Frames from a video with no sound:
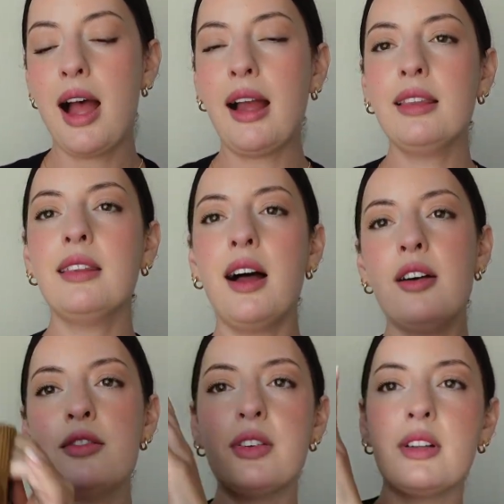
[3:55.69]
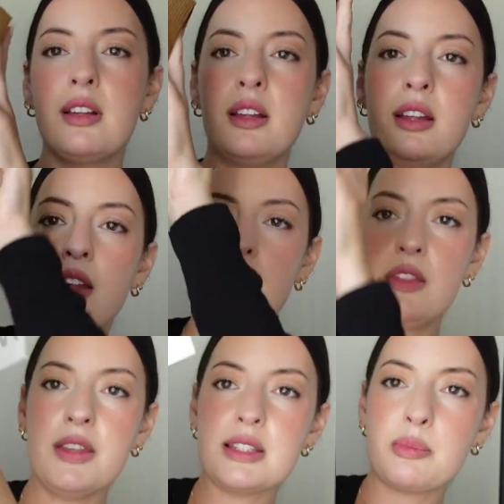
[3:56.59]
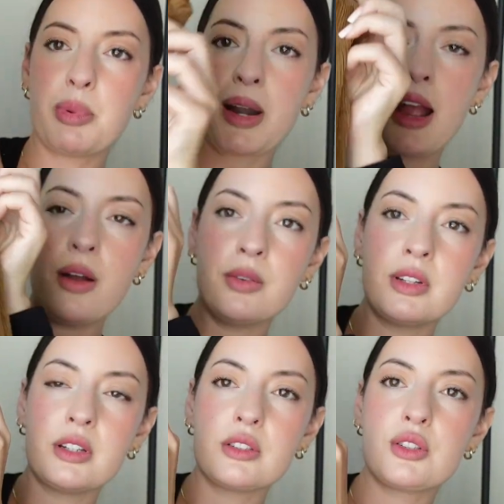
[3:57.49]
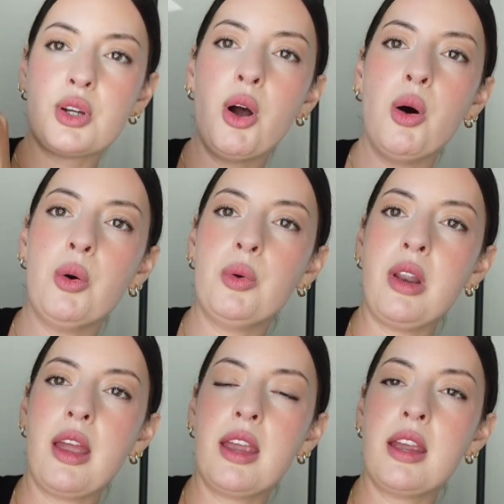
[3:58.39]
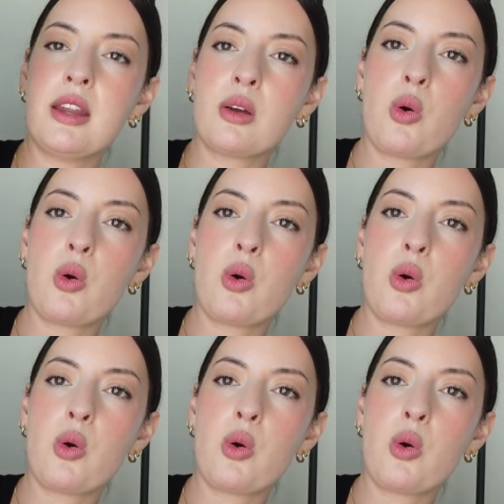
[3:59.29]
I love this brown tone in